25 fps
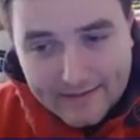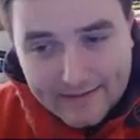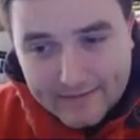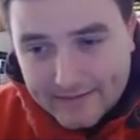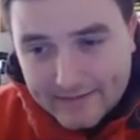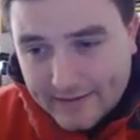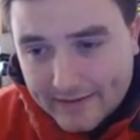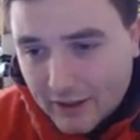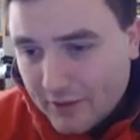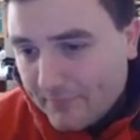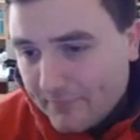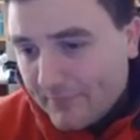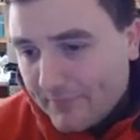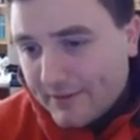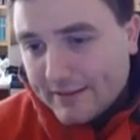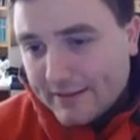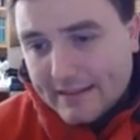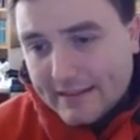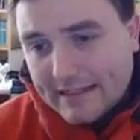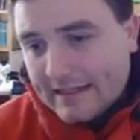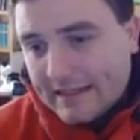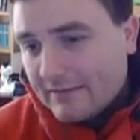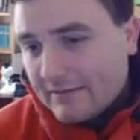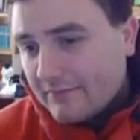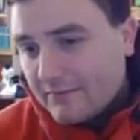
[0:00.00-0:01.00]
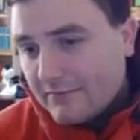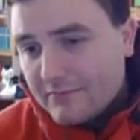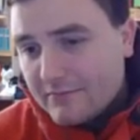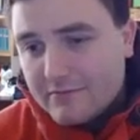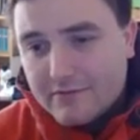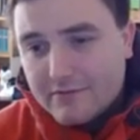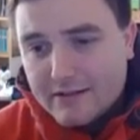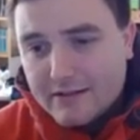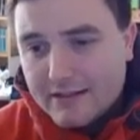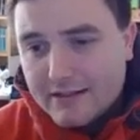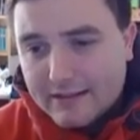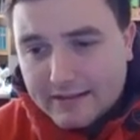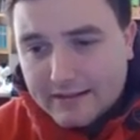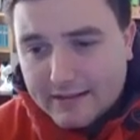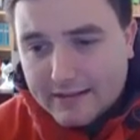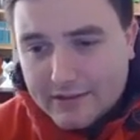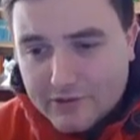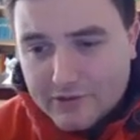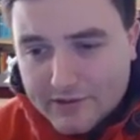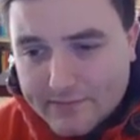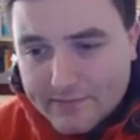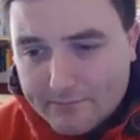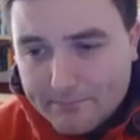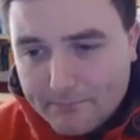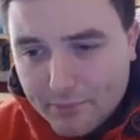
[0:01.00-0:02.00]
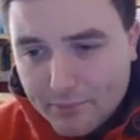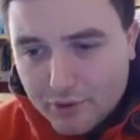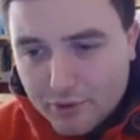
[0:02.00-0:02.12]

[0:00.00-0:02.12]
the opening, he really just